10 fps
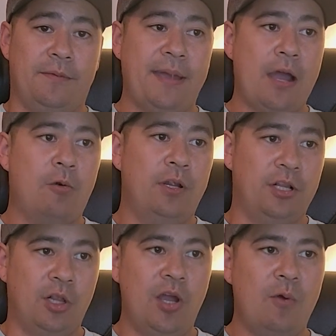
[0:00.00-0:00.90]
with the power
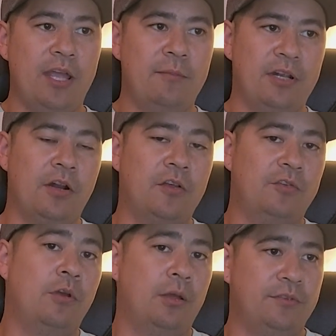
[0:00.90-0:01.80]
in the low end, but it
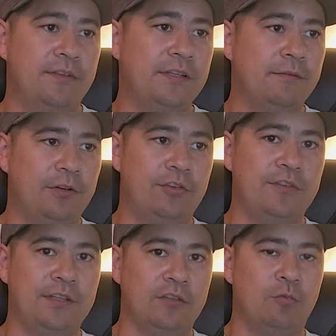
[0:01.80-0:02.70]
also helps with the
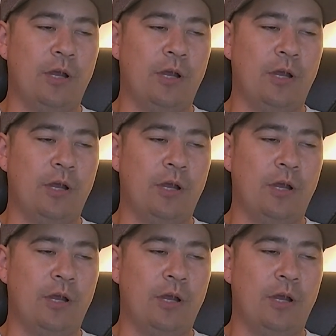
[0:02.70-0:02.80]
efficiency as